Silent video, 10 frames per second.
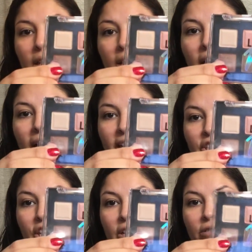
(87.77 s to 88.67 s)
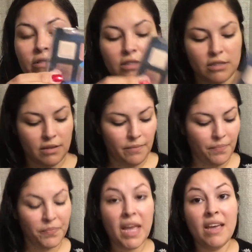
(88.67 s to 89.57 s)
the eyeshadows.
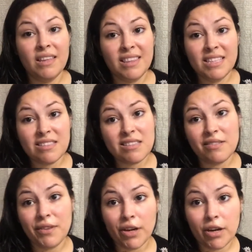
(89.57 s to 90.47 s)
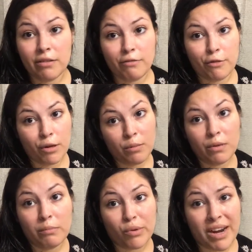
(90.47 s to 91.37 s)
This is a very
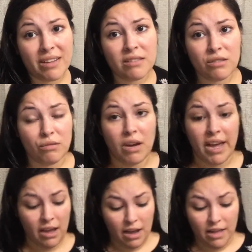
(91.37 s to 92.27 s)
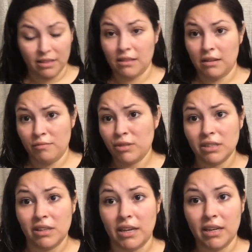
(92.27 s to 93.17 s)
affordable brand, so I
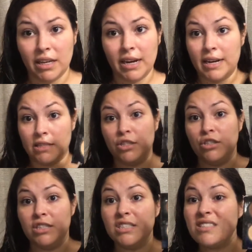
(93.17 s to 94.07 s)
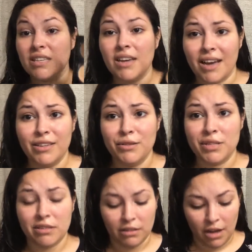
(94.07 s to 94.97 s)
really like it, and as you could see, I
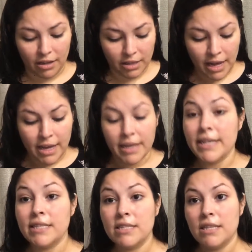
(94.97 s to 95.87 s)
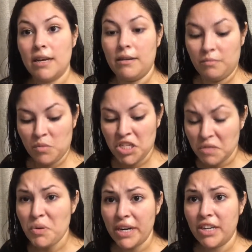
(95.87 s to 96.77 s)
use it a lot. It's
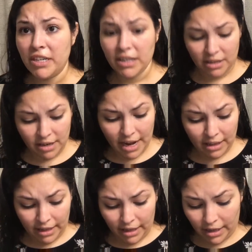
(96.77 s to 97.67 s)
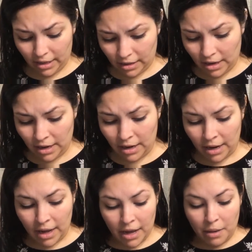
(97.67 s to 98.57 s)
pretty good. I like it,
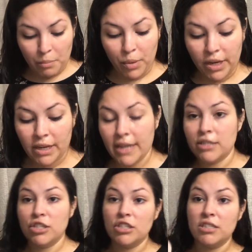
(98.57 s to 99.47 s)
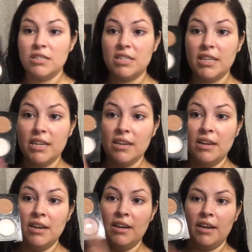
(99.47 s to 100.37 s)
but as you could see,
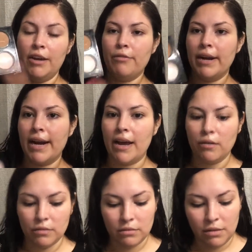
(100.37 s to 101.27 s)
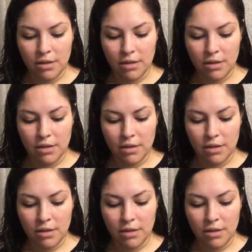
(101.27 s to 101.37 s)
I ran out.